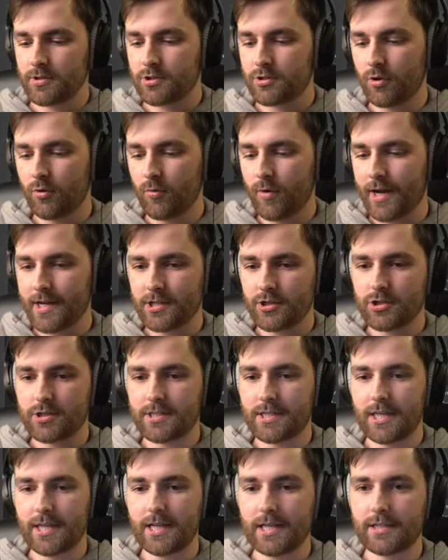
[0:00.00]
So I
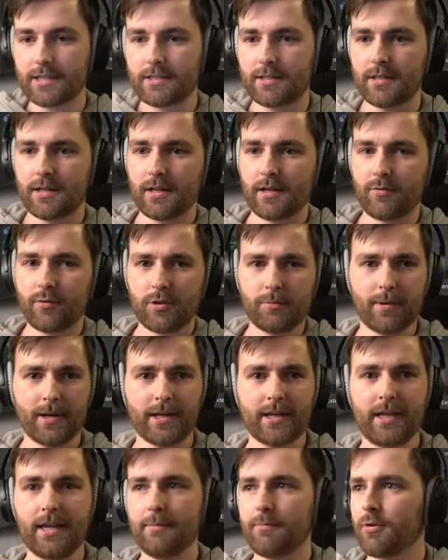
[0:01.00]
just did it uh, with my
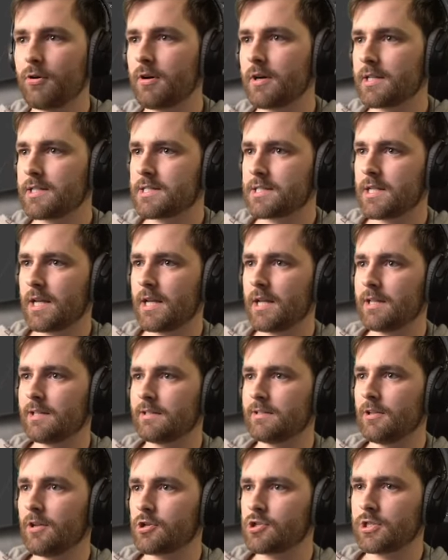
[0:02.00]
keyboard. It's a
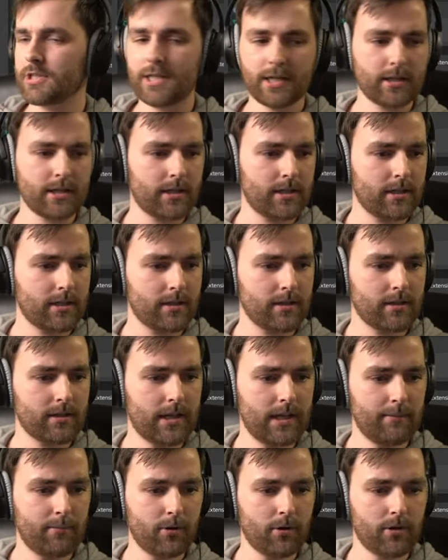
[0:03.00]
Logitech
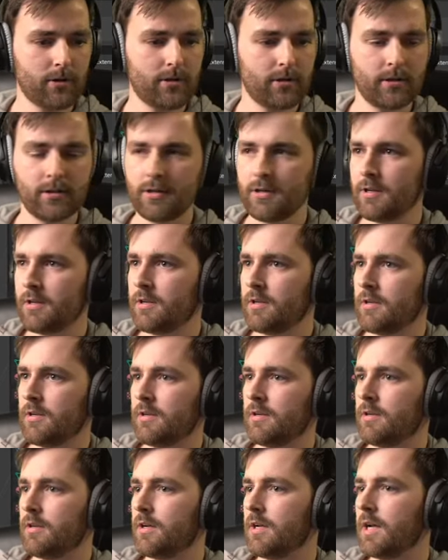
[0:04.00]
keyboard,
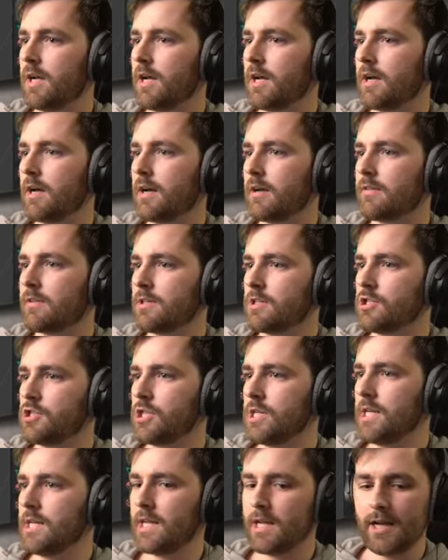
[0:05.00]
uh, the
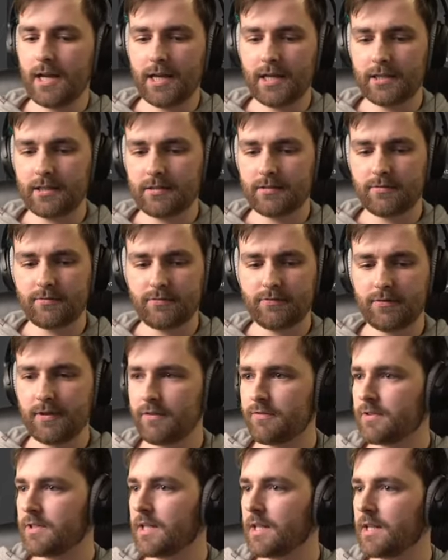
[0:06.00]

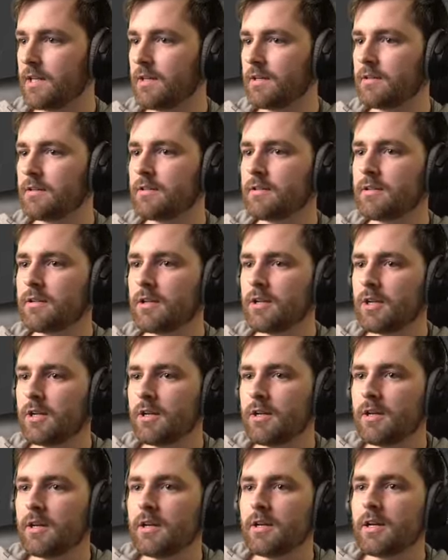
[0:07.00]
G815
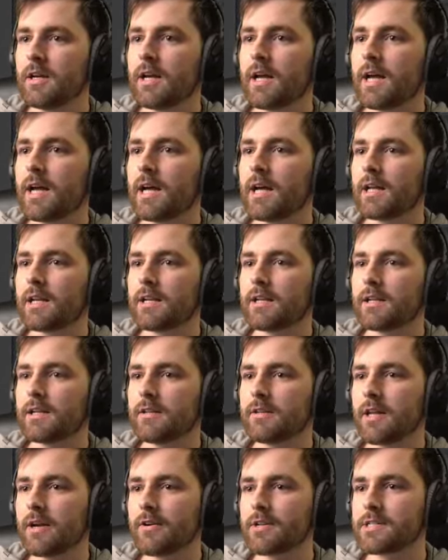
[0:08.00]
and
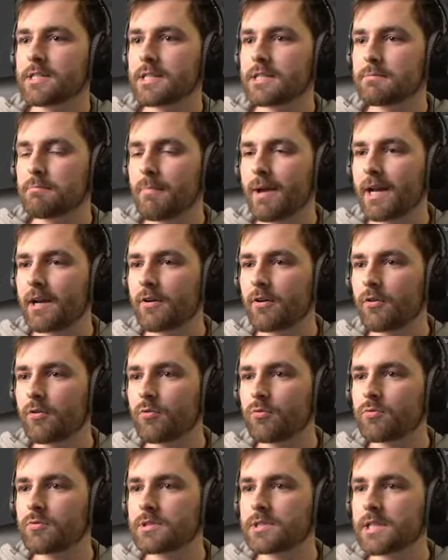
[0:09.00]
there is this
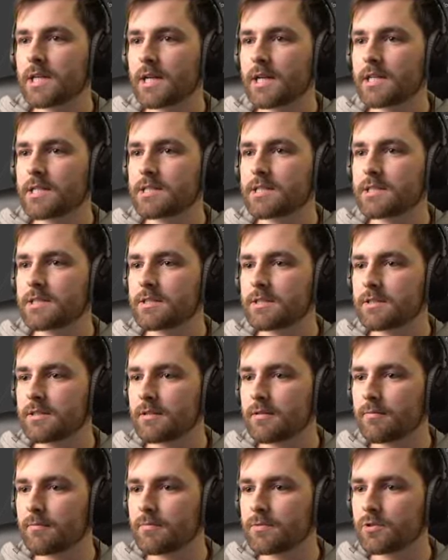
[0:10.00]
macro settings.
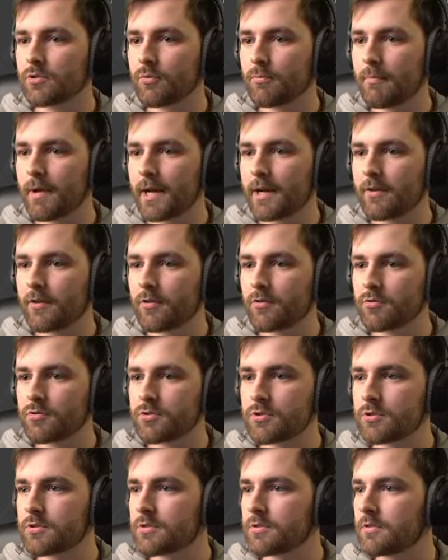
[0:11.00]
So
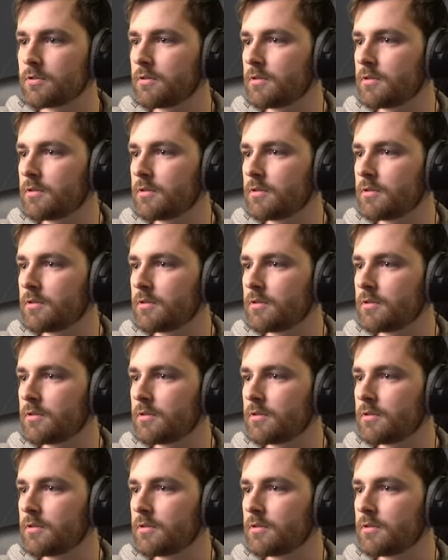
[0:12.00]
macros.